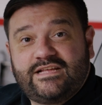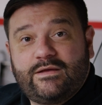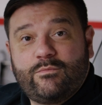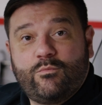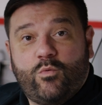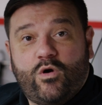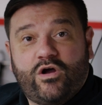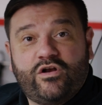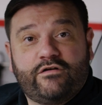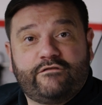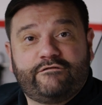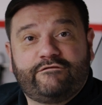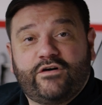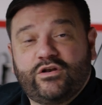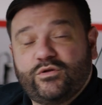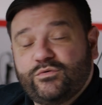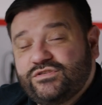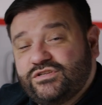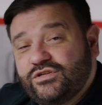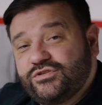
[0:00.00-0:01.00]
then why not
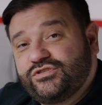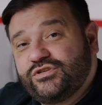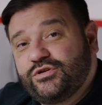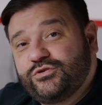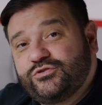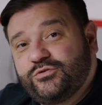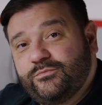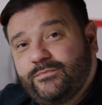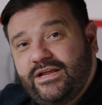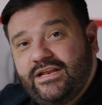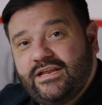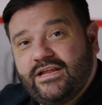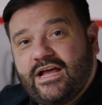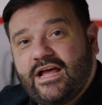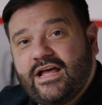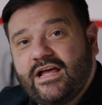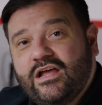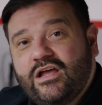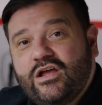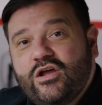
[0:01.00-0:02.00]
follow us on social
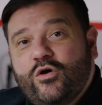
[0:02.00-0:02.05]
media